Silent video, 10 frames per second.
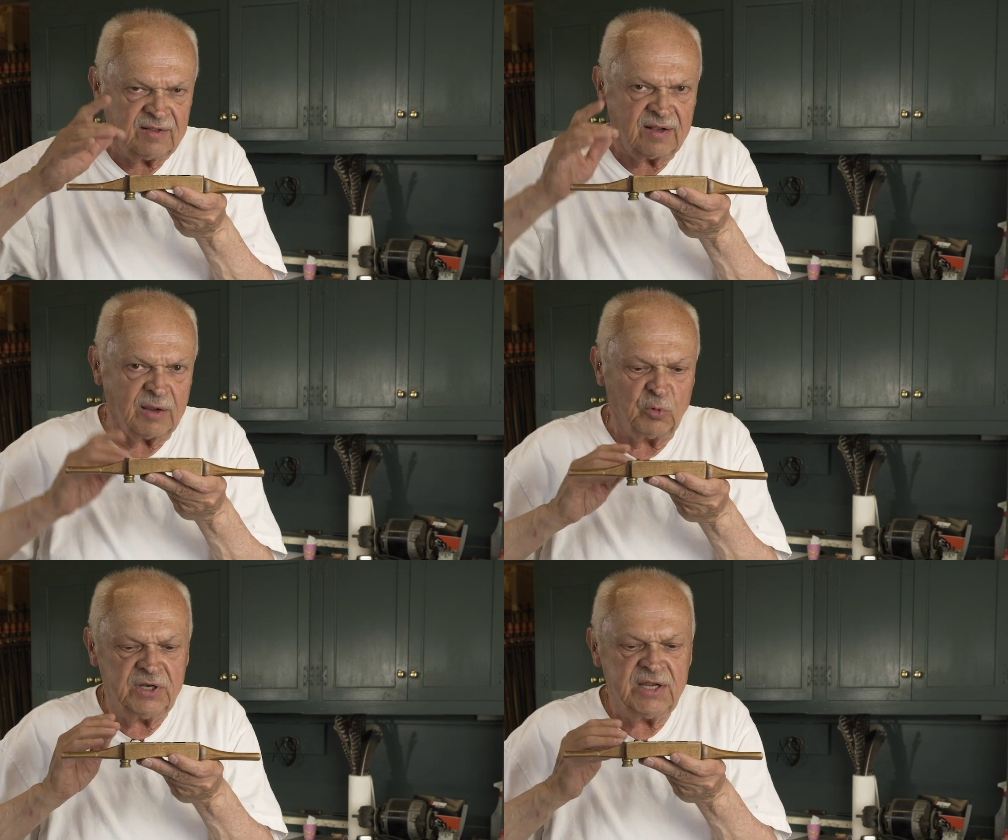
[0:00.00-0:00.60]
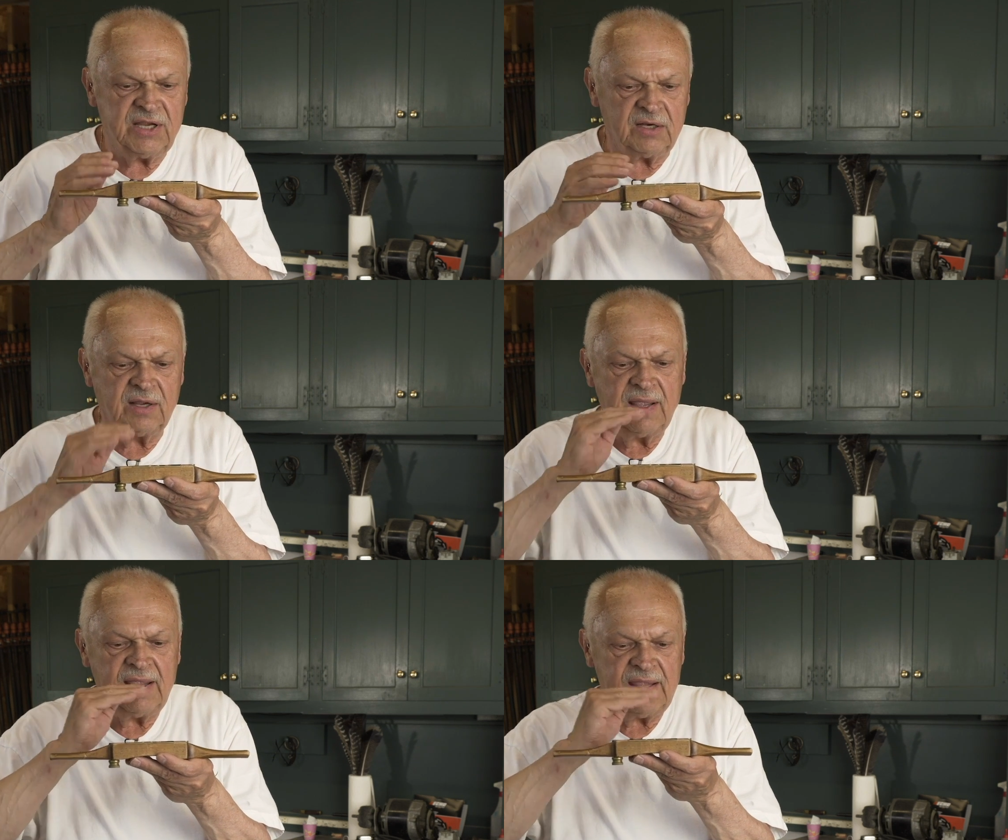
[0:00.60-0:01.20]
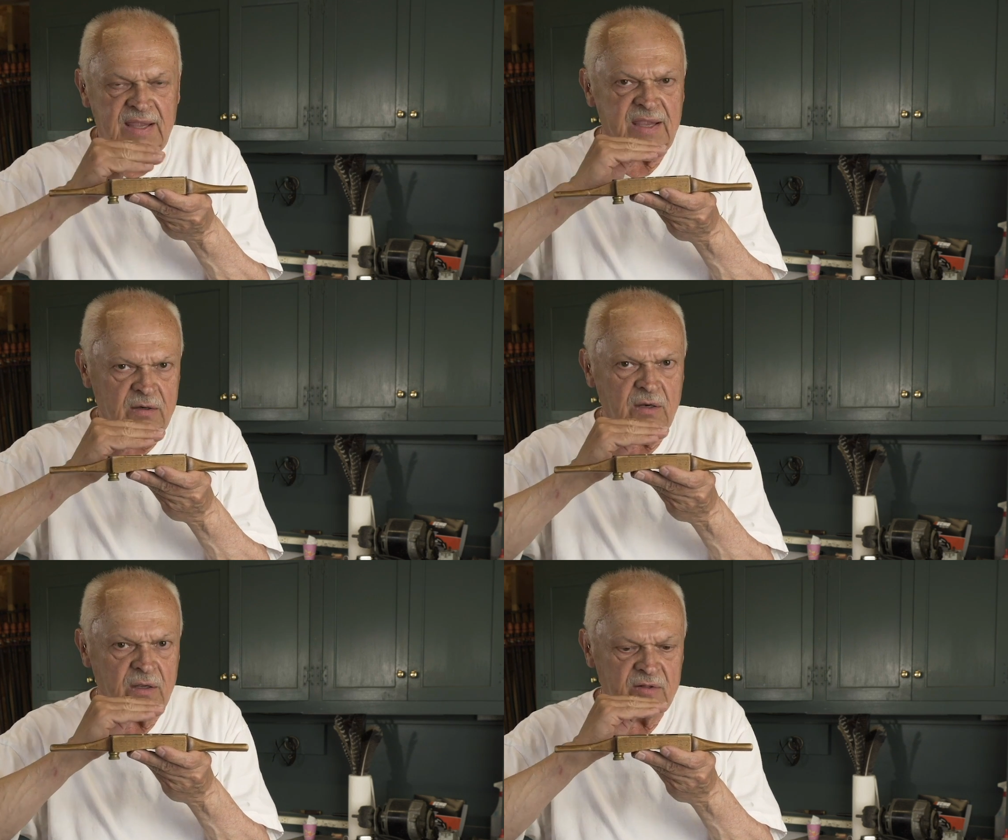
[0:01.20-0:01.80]
that I would need
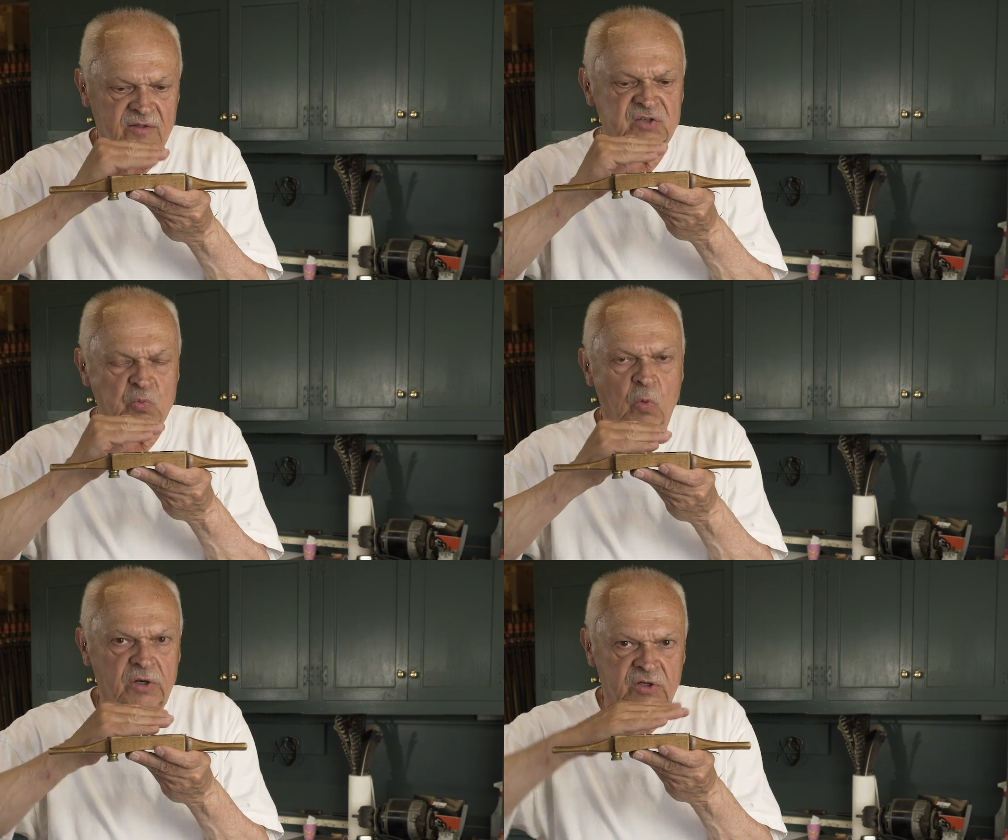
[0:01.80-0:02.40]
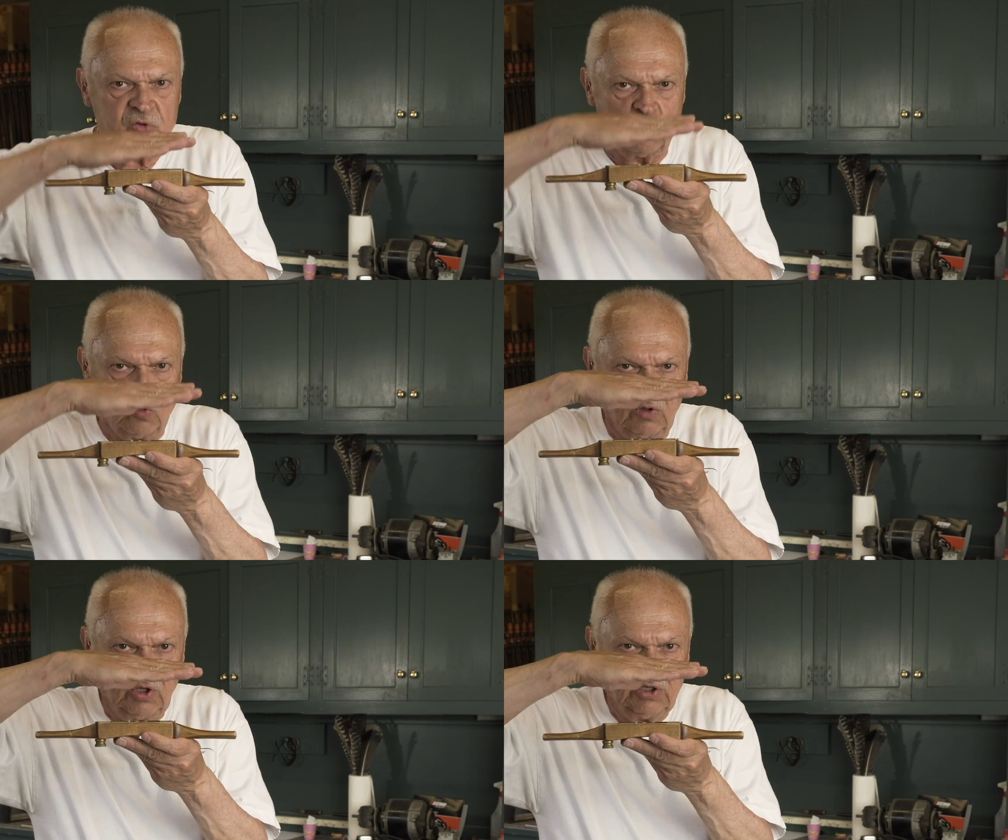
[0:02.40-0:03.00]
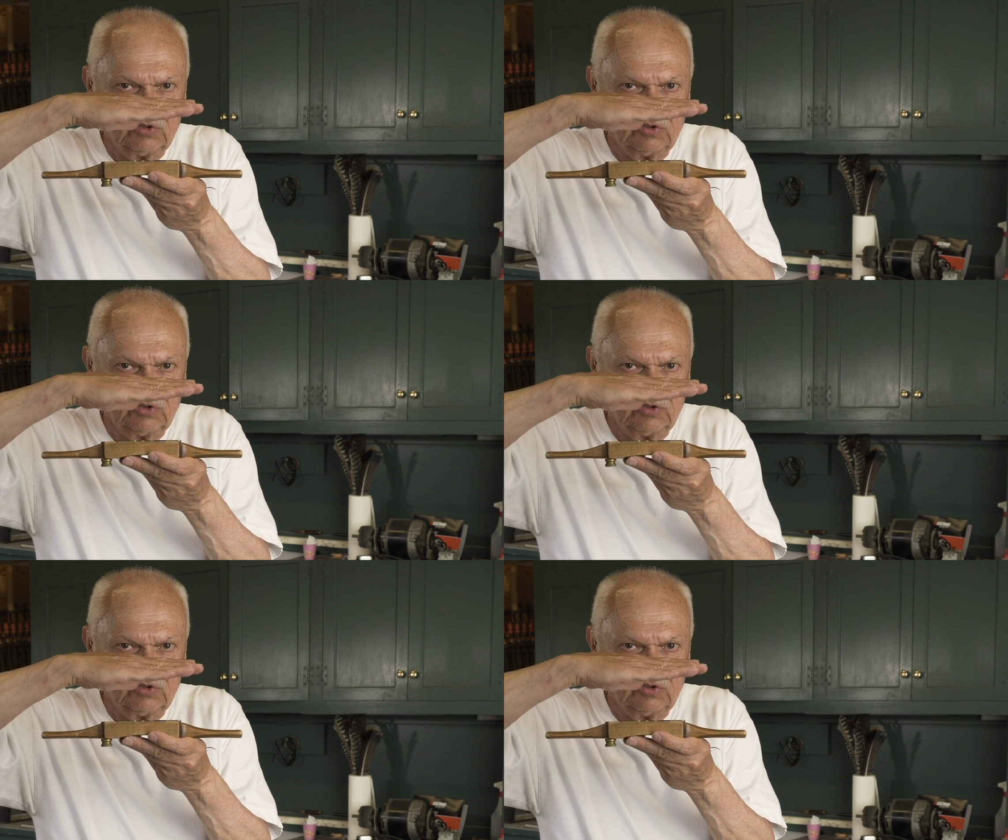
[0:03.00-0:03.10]
in this one tool.